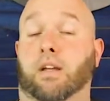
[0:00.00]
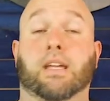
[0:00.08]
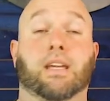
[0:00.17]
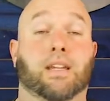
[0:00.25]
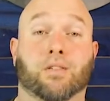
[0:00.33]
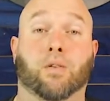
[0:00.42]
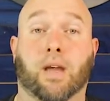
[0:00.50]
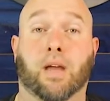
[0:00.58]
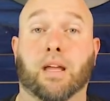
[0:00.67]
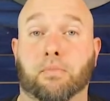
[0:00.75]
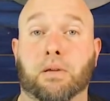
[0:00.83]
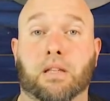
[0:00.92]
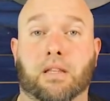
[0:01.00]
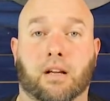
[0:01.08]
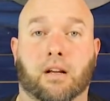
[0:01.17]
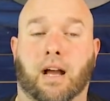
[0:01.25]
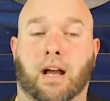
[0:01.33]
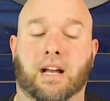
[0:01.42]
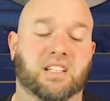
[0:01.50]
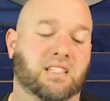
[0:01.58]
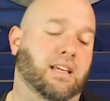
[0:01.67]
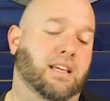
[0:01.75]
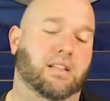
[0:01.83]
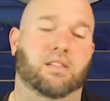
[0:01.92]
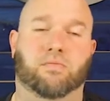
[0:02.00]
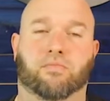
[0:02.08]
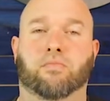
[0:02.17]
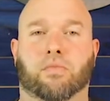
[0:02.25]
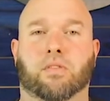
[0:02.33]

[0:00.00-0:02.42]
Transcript: Again, it's okay to be there. I just think it's